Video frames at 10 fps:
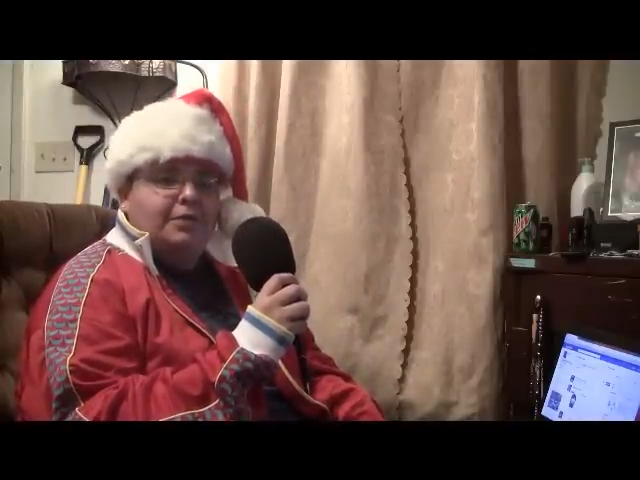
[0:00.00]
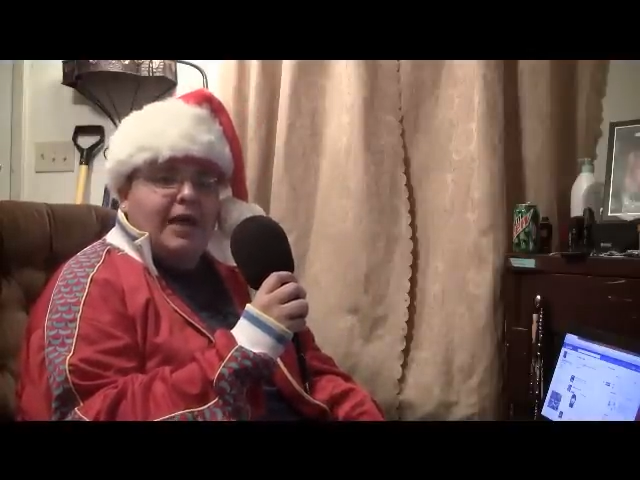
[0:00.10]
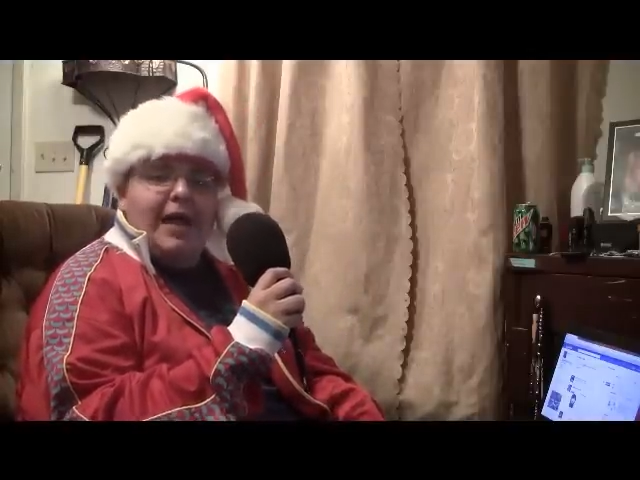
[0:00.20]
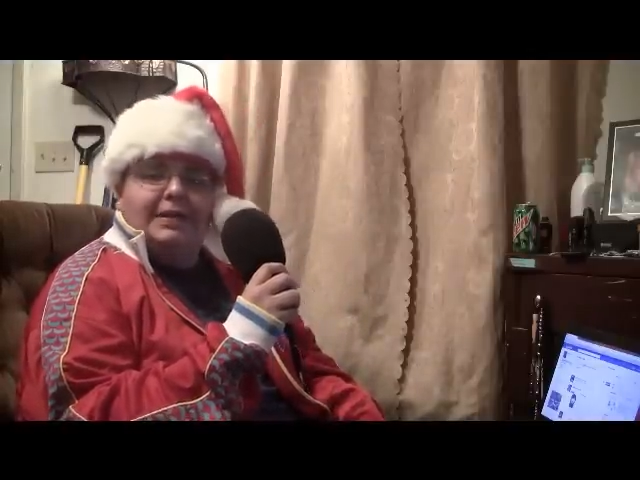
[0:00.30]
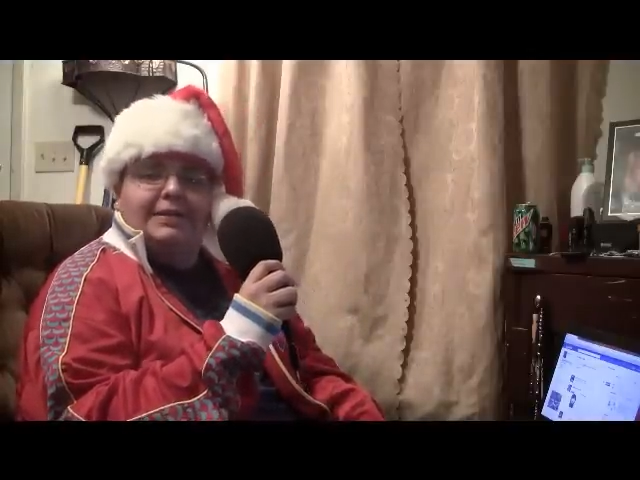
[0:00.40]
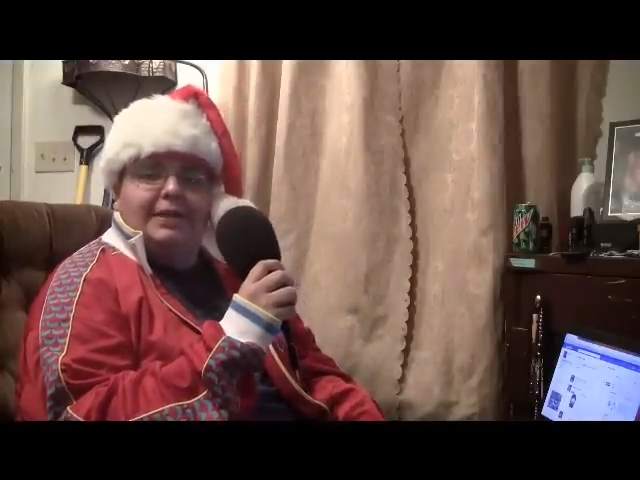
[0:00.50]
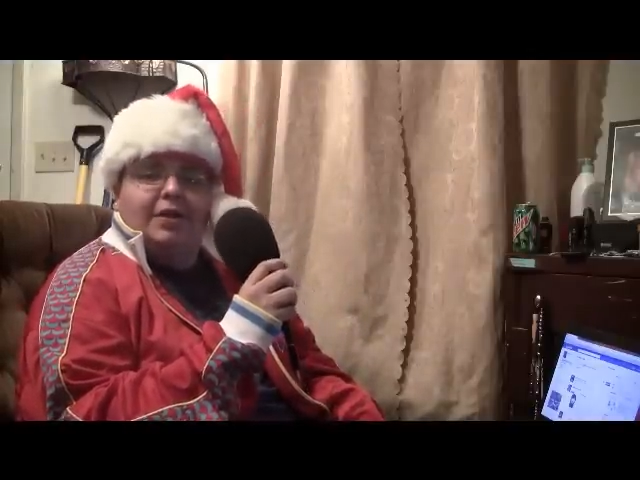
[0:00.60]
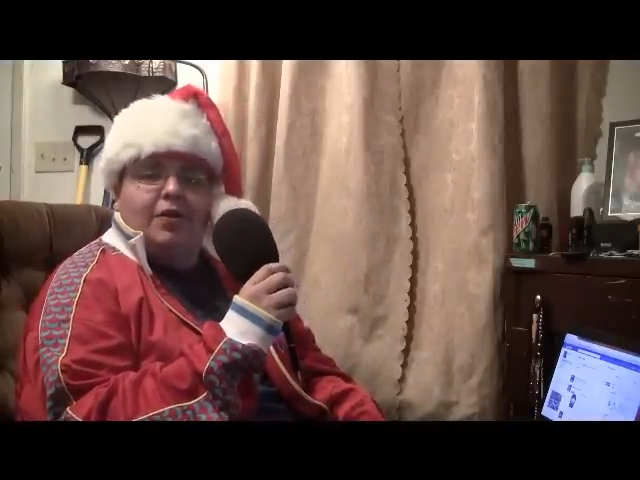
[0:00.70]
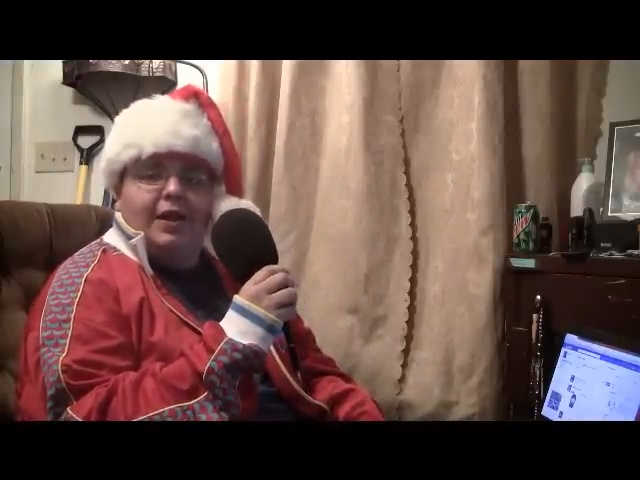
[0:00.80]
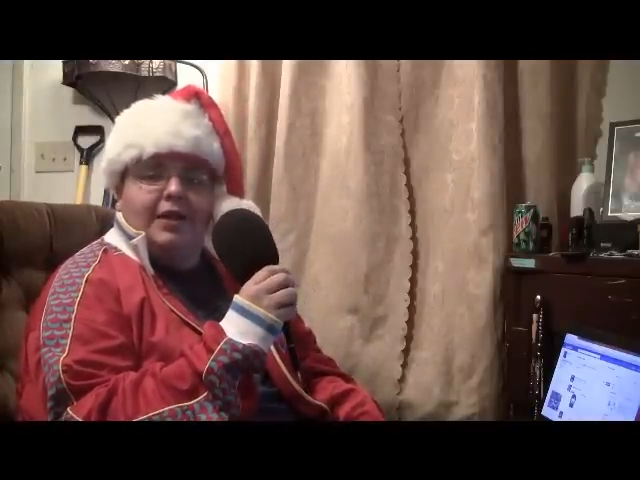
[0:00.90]
Ask
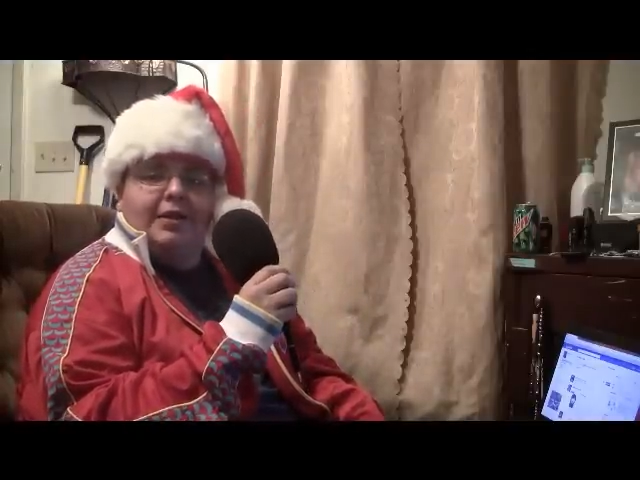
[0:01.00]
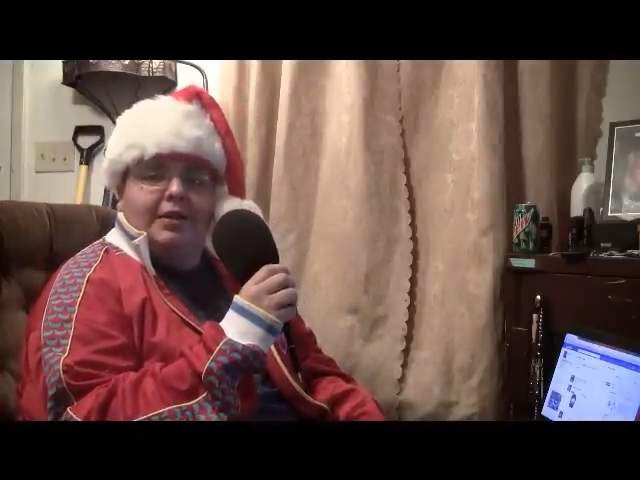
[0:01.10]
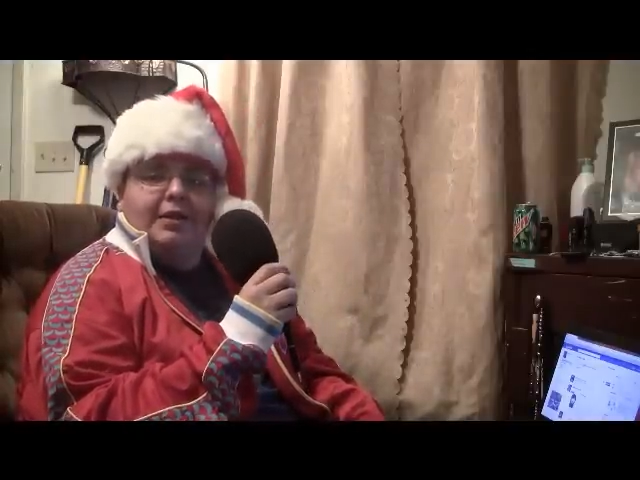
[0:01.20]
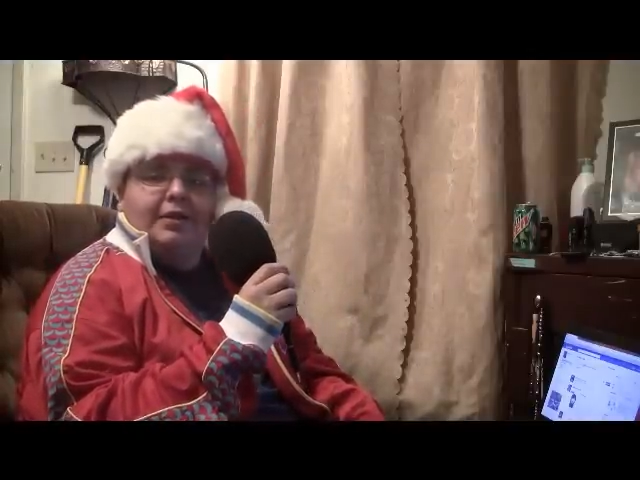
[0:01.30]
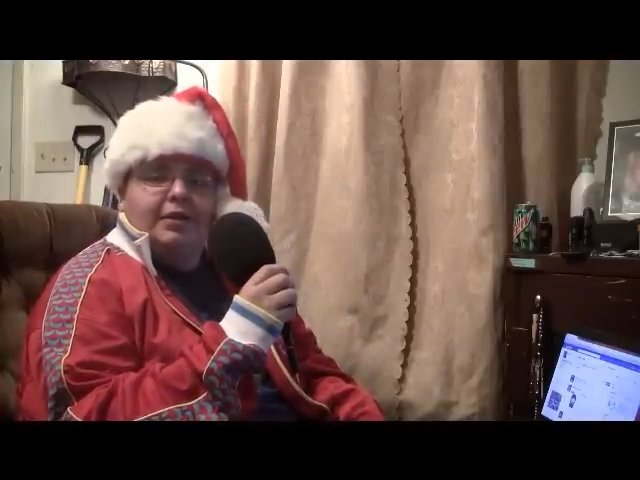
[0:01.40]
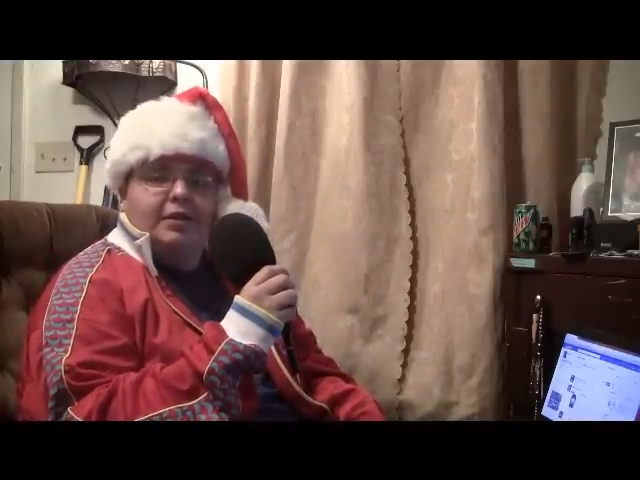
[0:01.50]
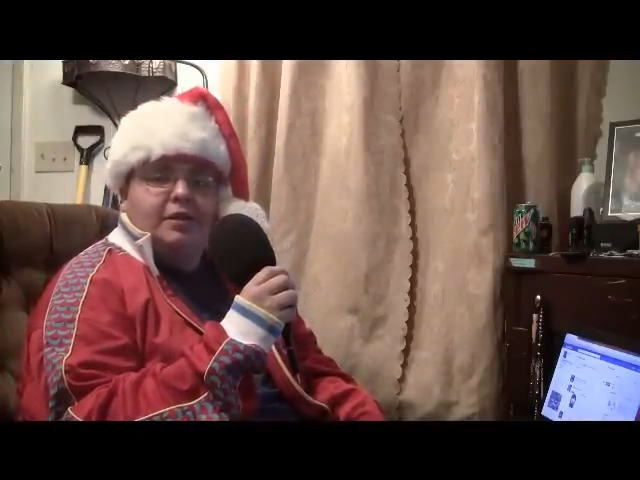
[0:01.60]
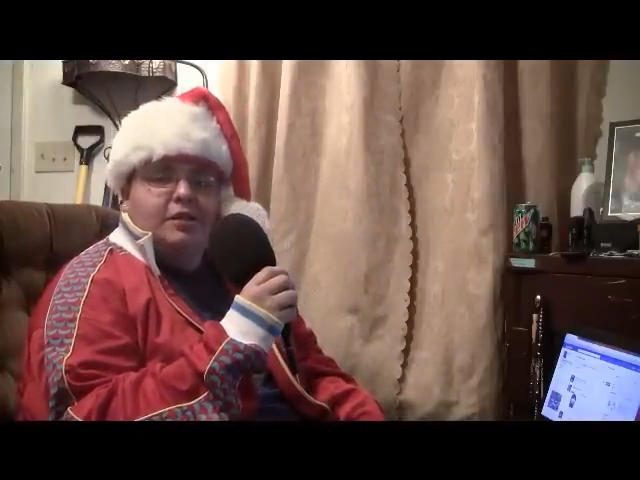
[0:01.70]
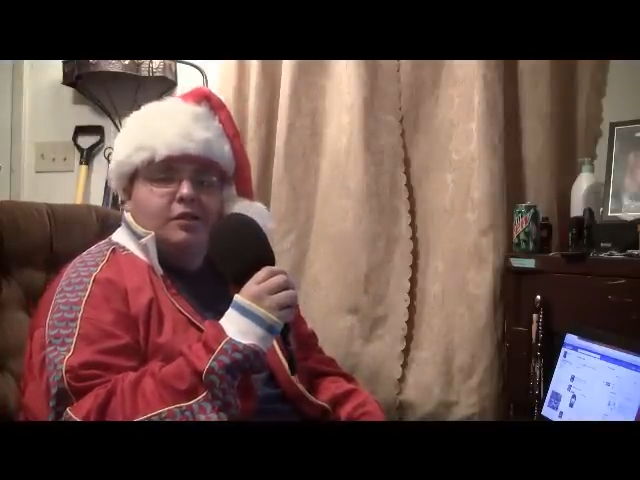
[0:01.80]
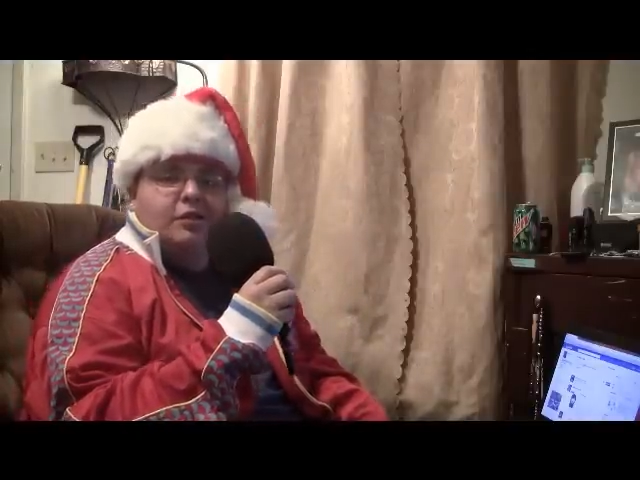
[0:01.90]
Tito Anything.
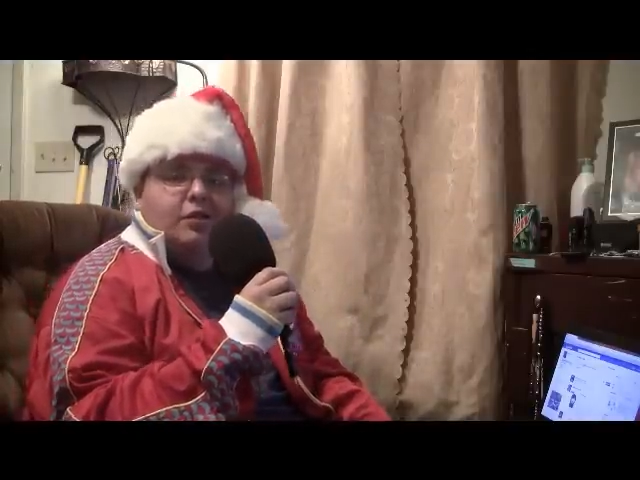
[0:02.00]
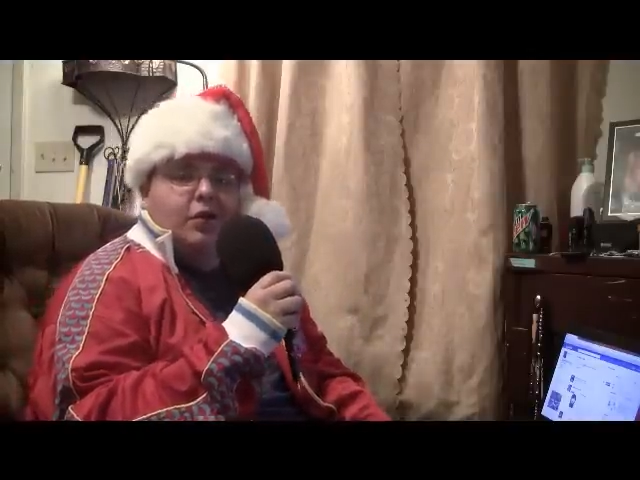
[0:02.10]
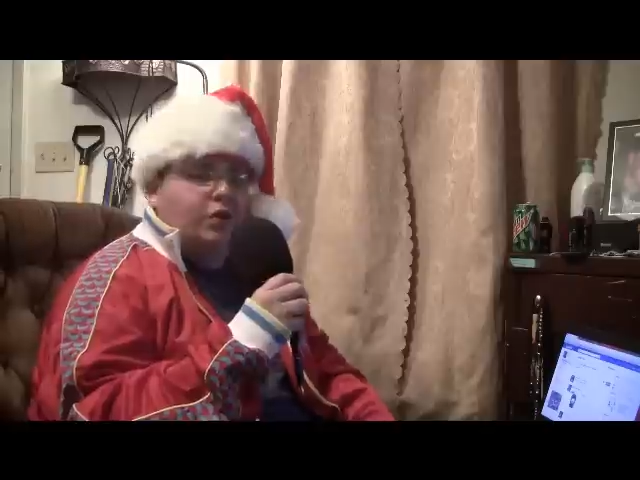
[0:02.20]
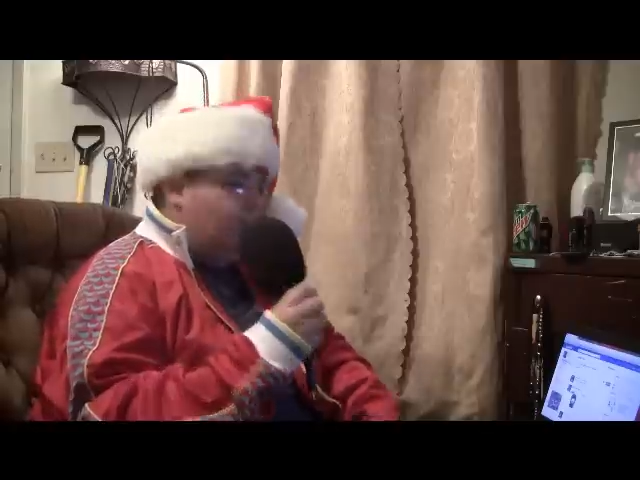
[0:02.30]
So,